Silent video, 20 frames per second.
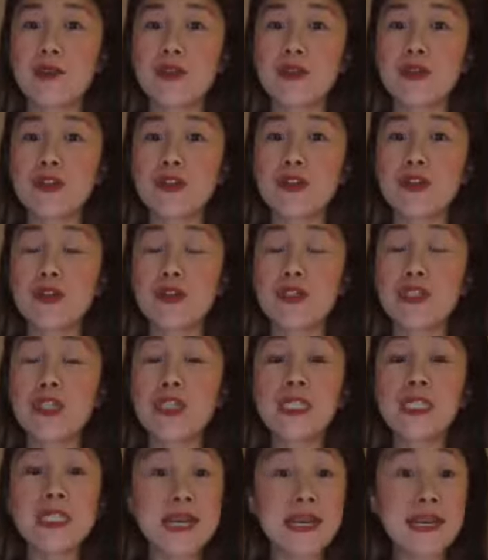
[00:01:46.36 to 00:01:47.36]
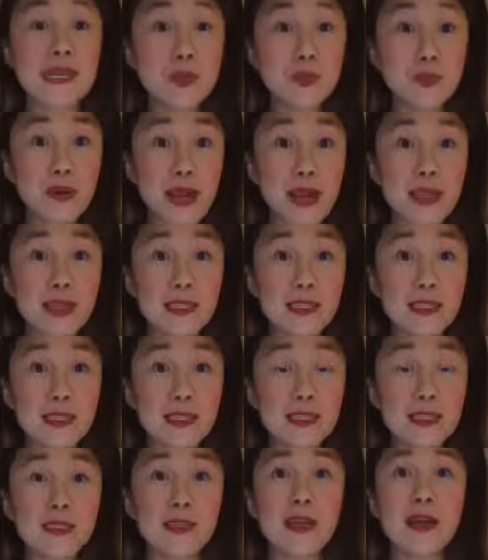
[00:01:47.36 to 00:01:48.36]
so today's
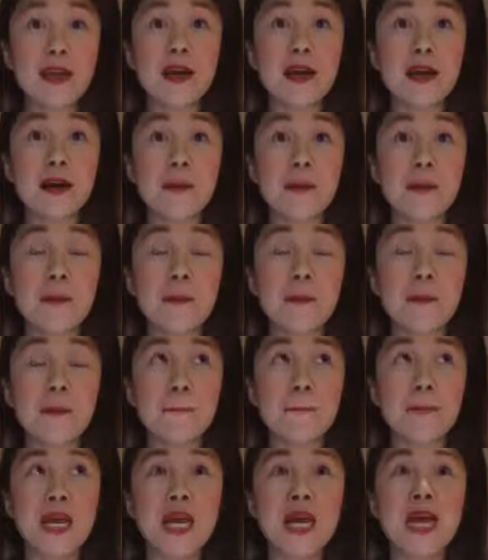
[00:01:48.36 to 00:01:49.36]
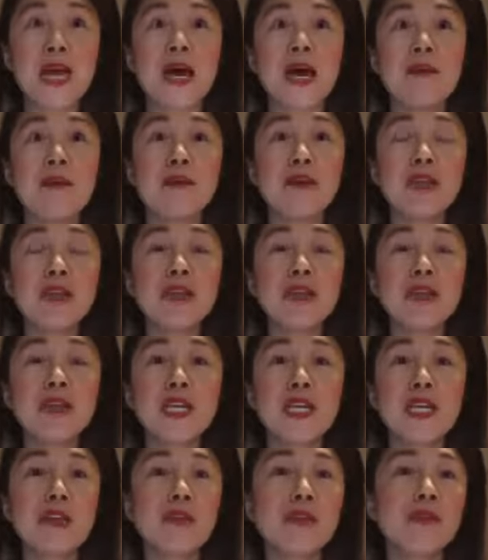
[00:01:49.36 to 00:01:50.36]
practice, I'm
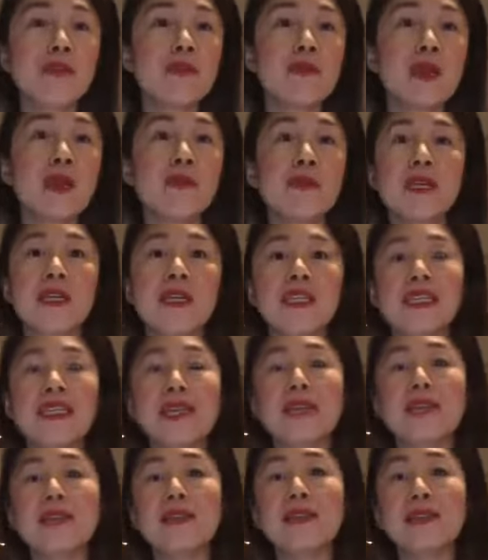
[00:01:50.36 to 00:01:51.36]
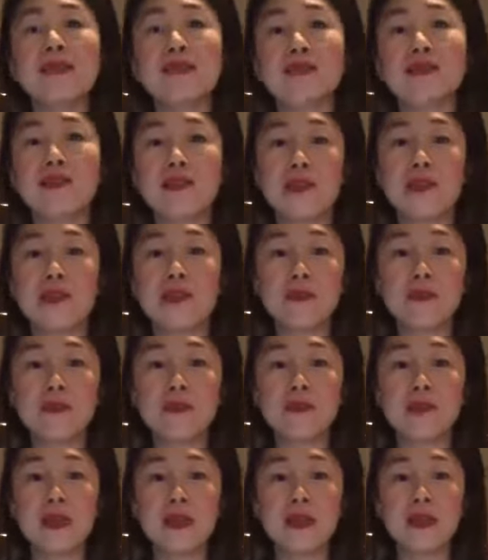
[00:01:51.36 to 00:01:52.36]
gonna take you through maybe a 10 to 15
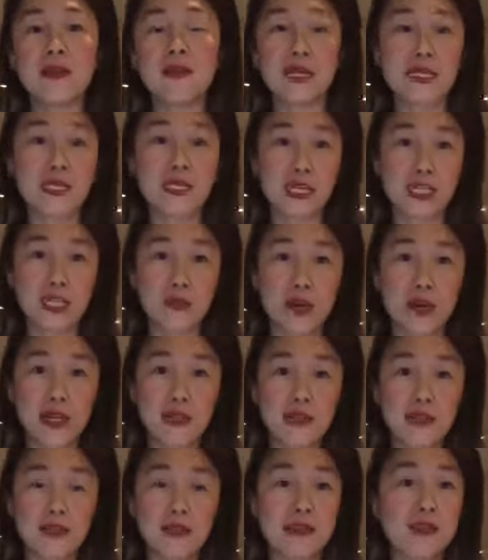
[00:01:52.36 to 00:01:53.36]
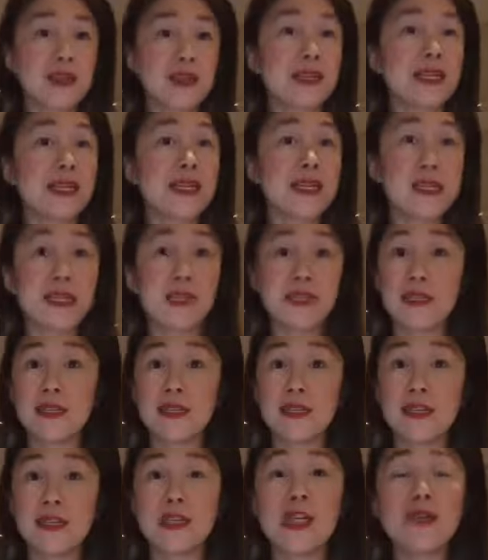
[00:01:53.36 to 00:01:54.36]
minute meditation practice.
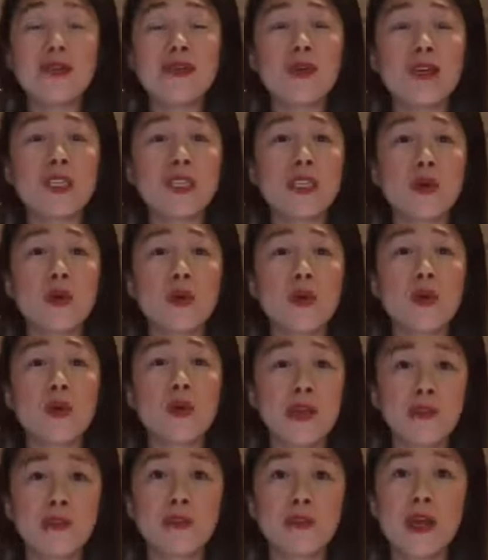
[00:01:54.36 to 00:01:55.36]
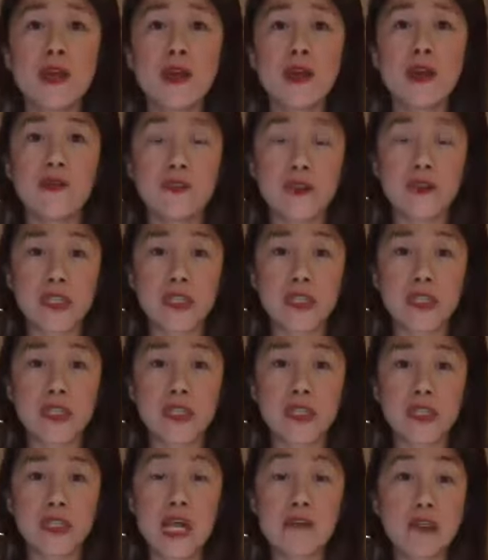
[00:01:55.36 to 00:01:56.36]
Easy, because I know there's quite a few first
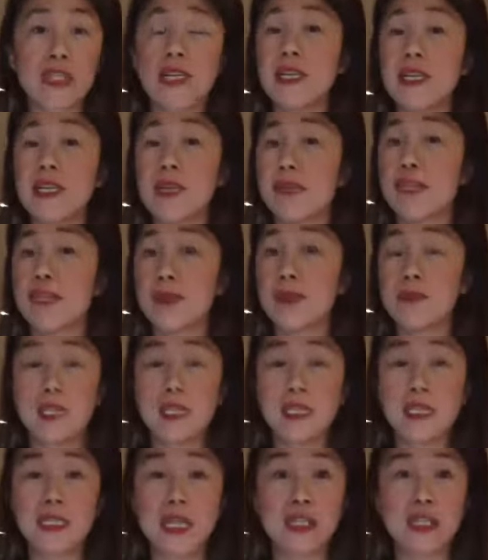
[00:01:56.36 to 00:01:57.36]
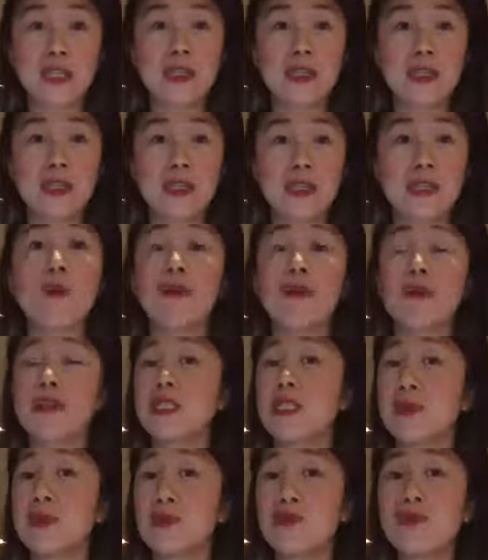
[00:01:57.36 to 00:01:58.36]
timers on here, never done meditation. I
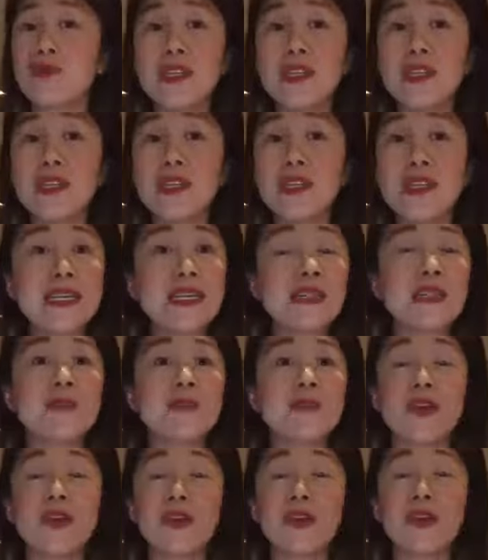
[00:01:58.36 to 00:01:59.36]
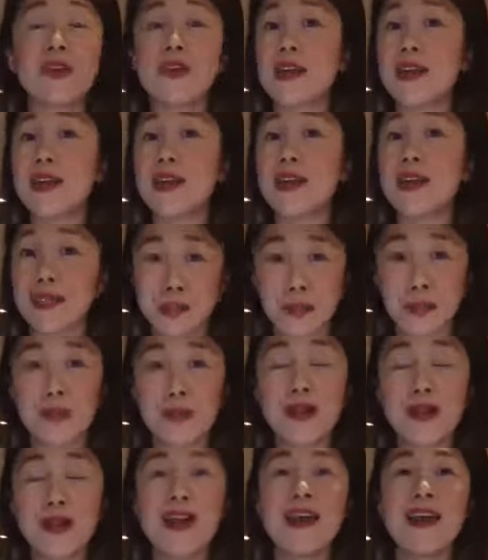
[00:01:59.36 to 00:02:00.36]
want this to be really easy, very
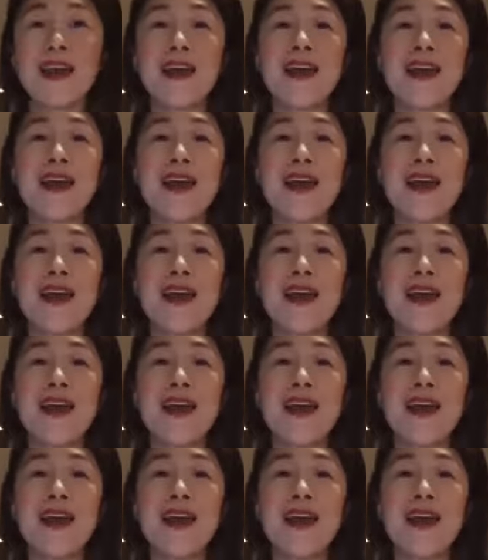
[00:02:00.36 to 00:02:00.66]
accessible.